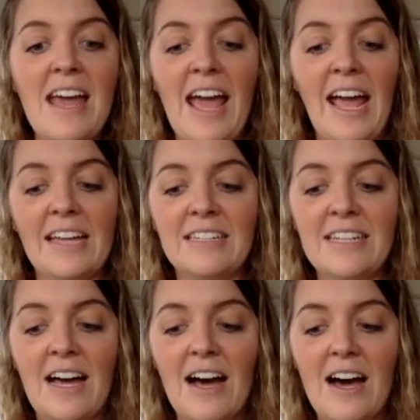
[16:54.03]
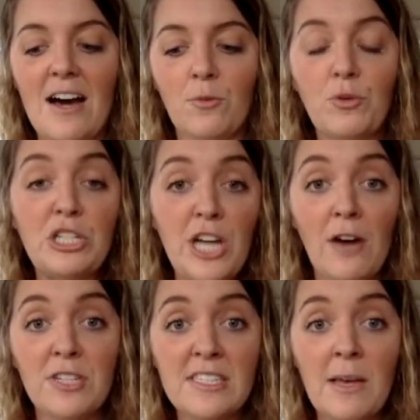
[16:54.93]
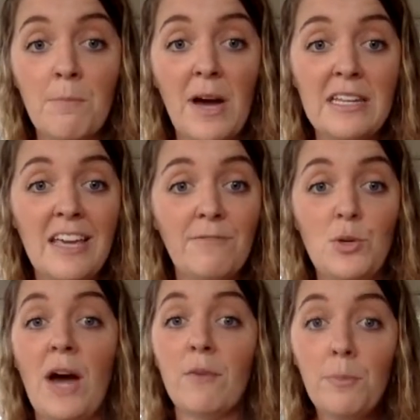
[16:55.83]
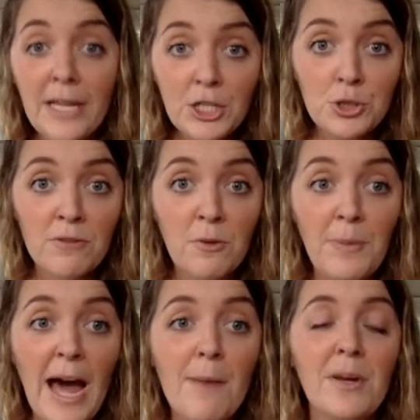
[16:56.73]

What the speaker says: and reach out to somebody if you have a picture of a bat.